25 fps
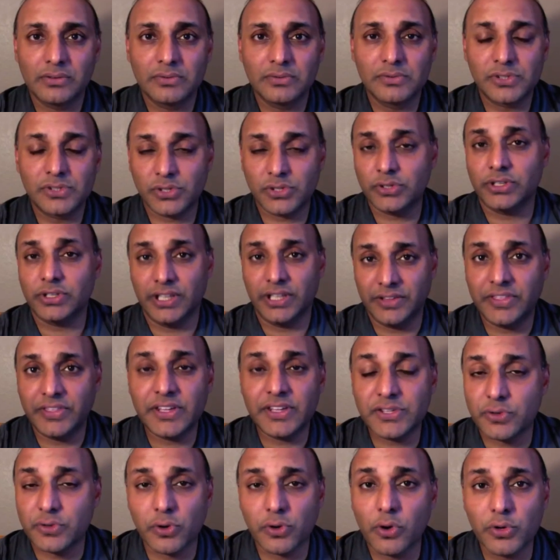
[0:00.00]
Certainly. Things
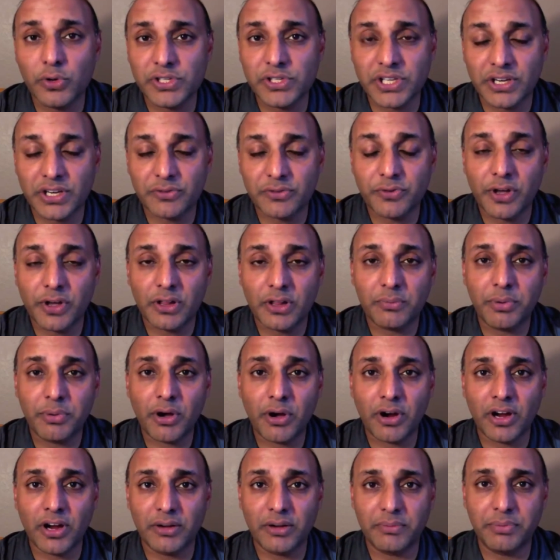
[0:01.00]
are always going to fall
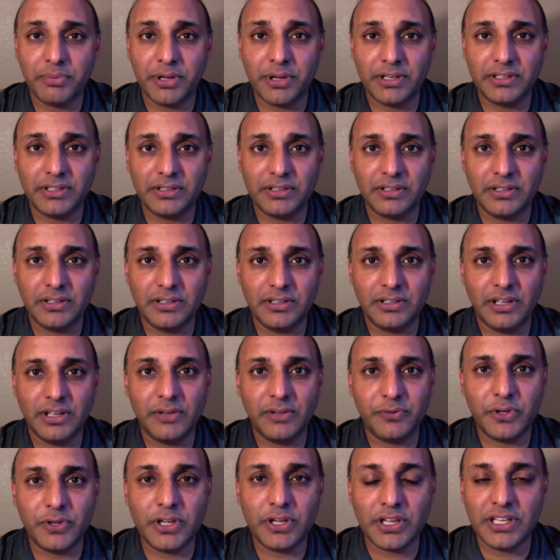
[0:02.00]
apart, but if
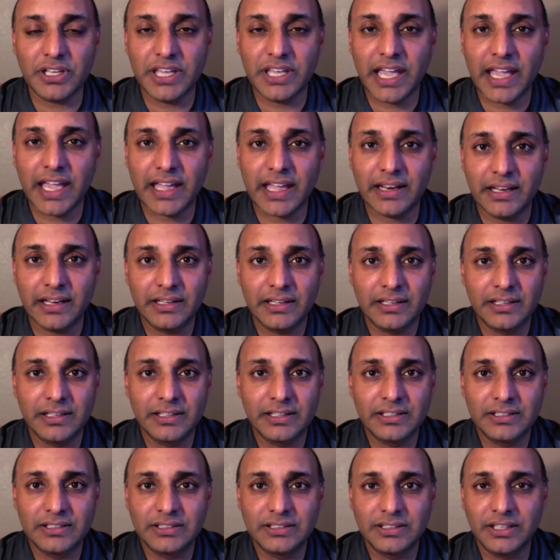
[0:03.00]
you can get,
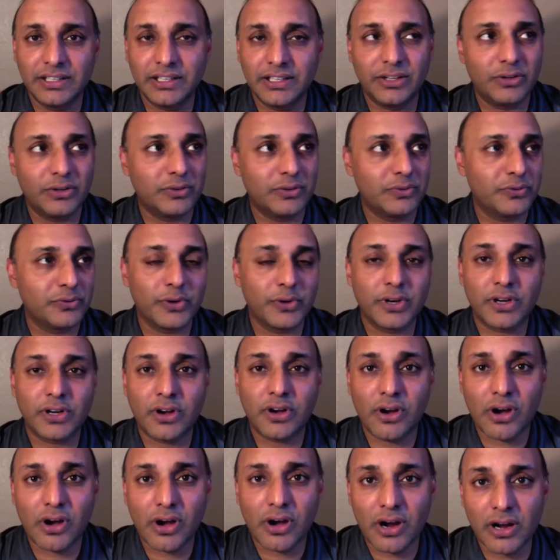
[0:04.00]
for a
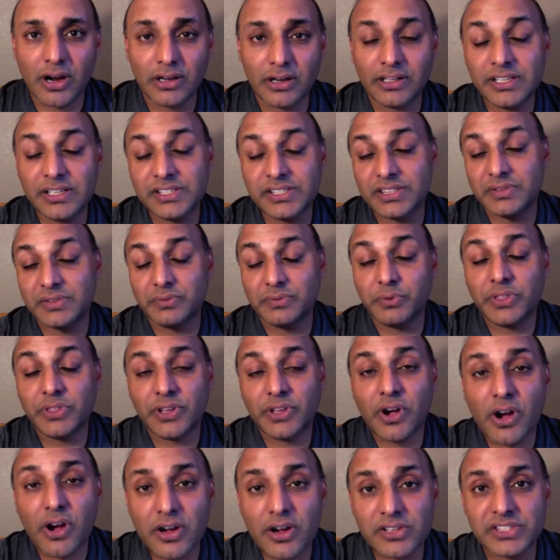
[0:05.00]
car, at least with
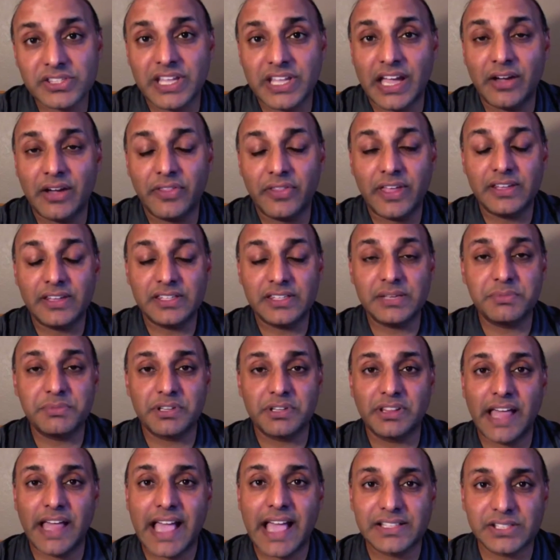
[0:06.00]
cars now, they seem to
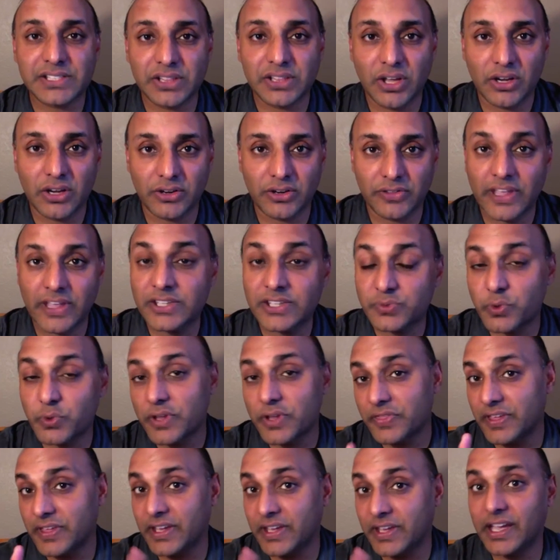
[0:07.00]
last longer. That's
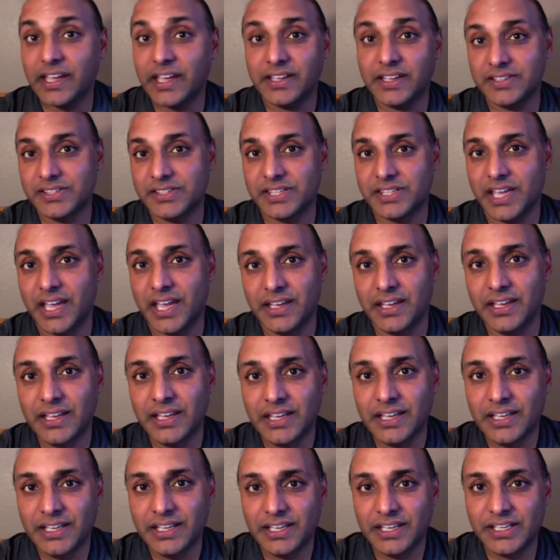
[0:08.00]
one thing I can say,
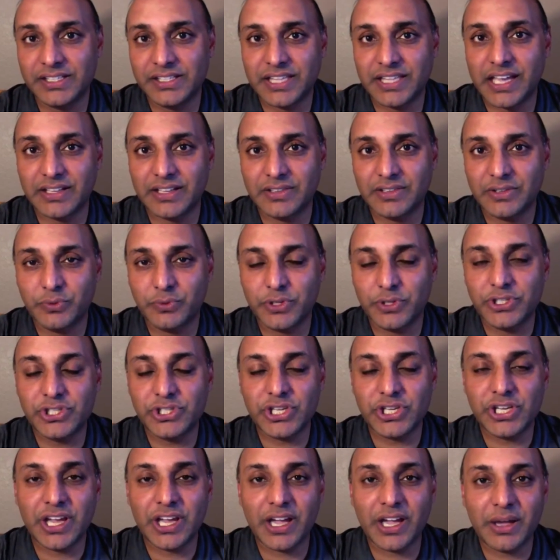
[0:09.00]
is that when
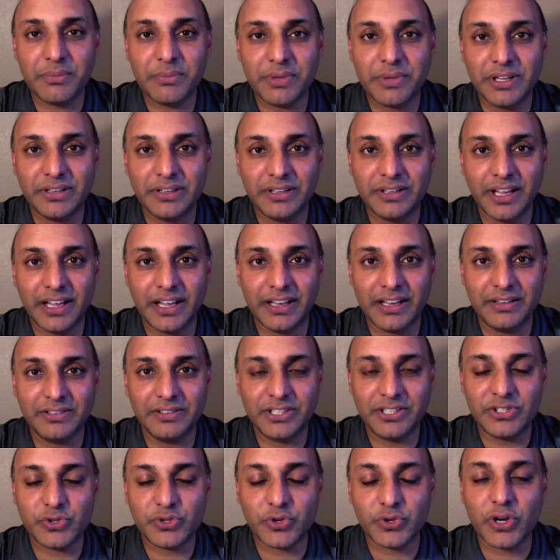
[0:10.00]
GM and
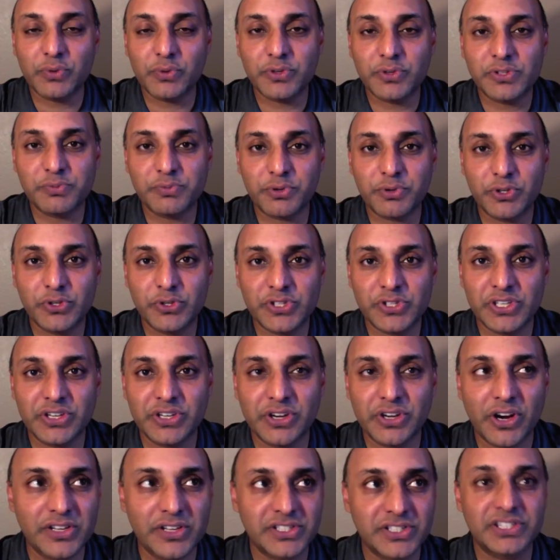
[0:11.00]
Detroit was producing
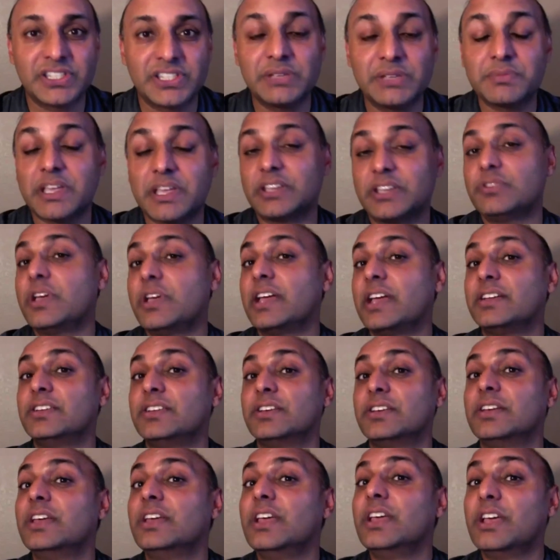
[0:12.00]
cars, it seemed like you had
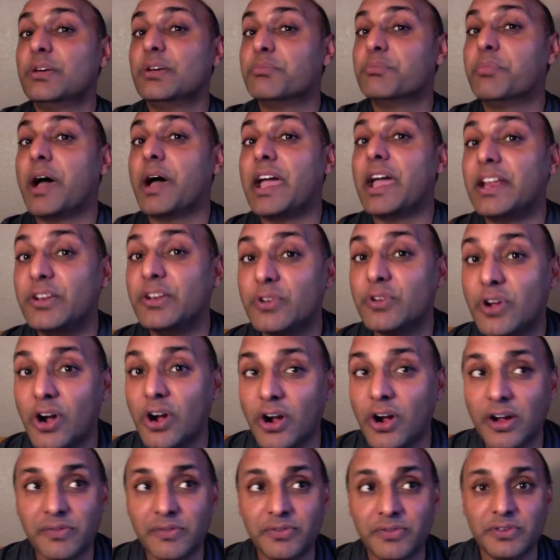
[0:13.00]
to buy a new
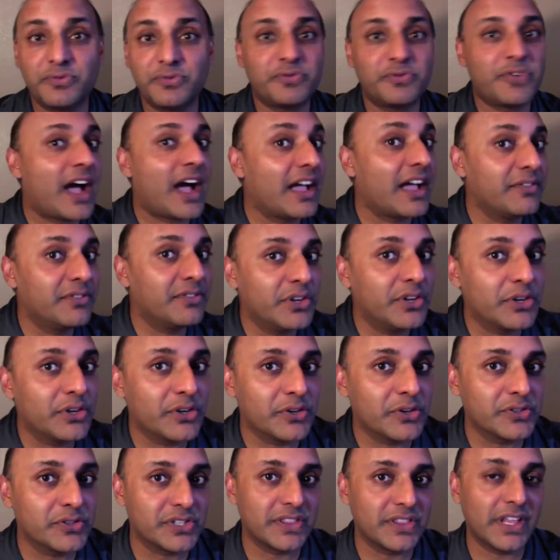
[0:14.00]
car every 5
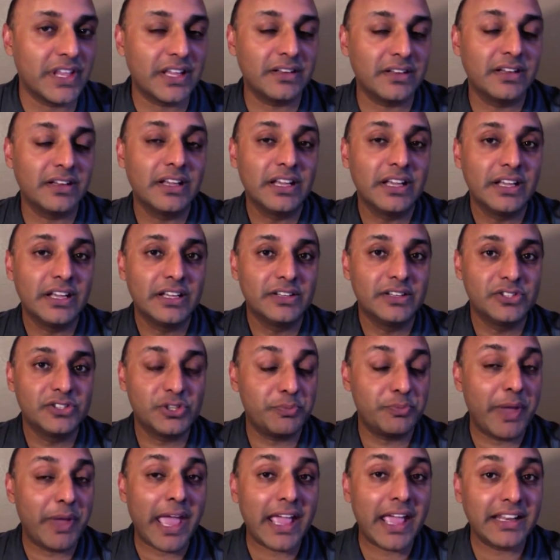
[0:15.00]
years. And then
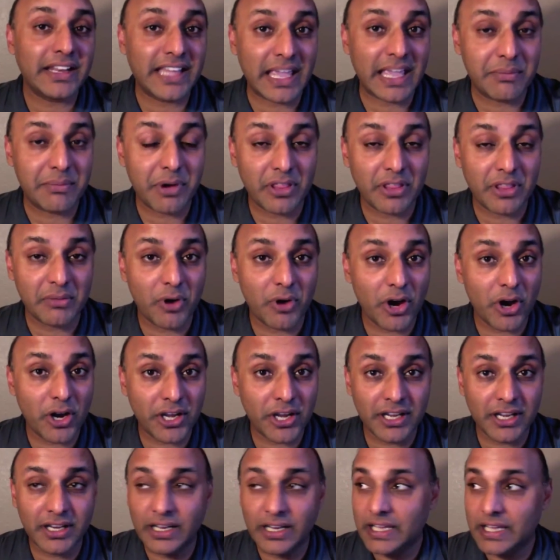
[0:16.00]
Japan came on the
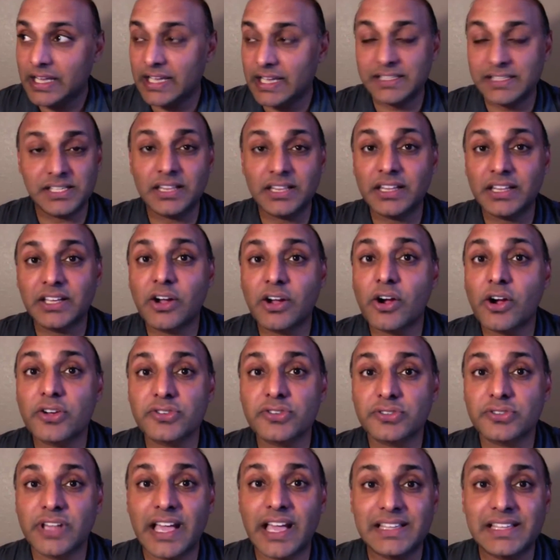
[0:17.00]
market, and suddenly cars
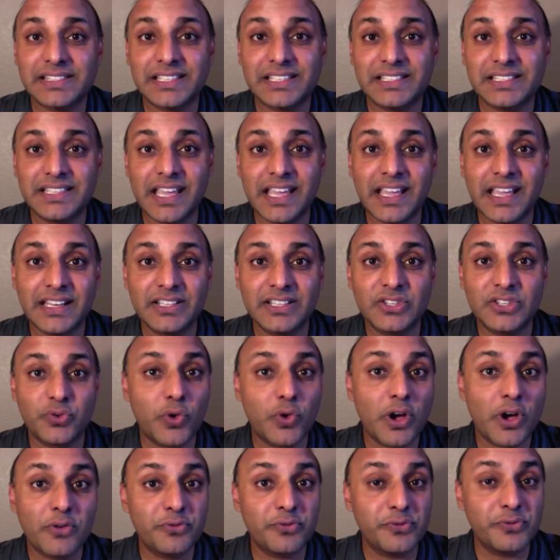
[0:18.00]
are lasting 10,
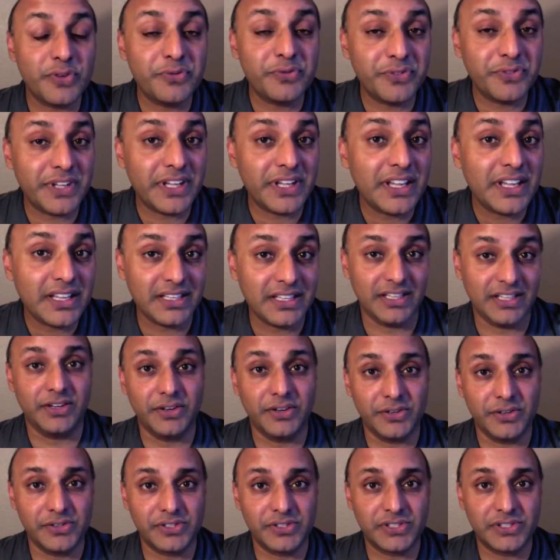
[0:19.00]
12, 15
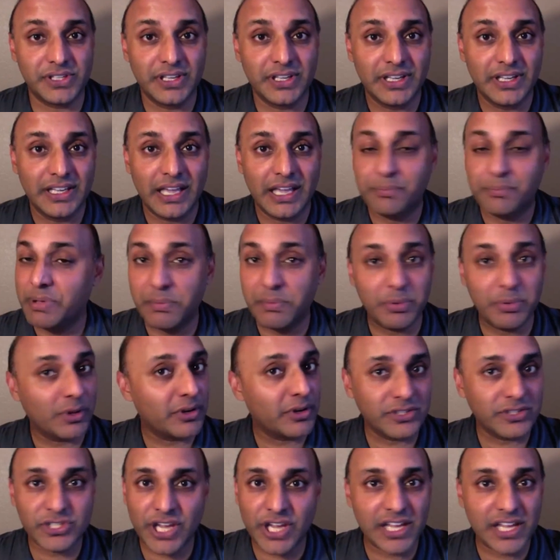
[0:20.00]
years, and people
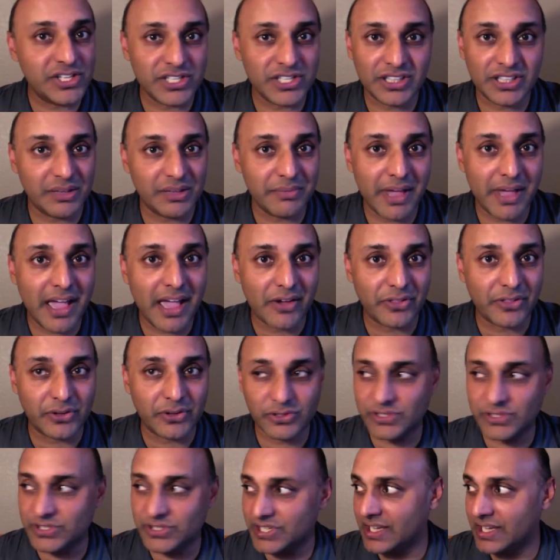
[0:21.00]
aren't changing them out. They're
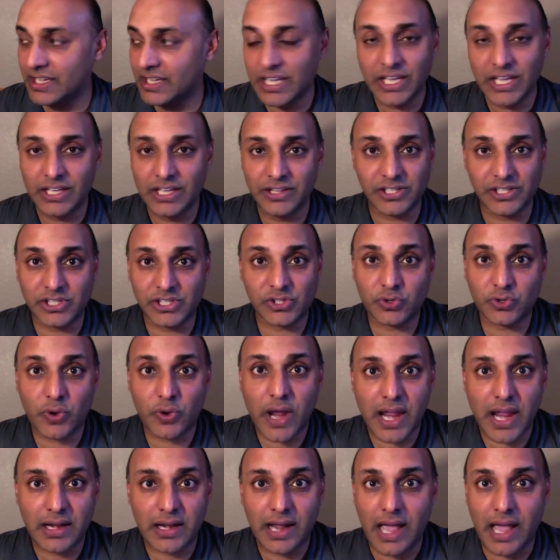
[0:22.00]
just saying, this is great.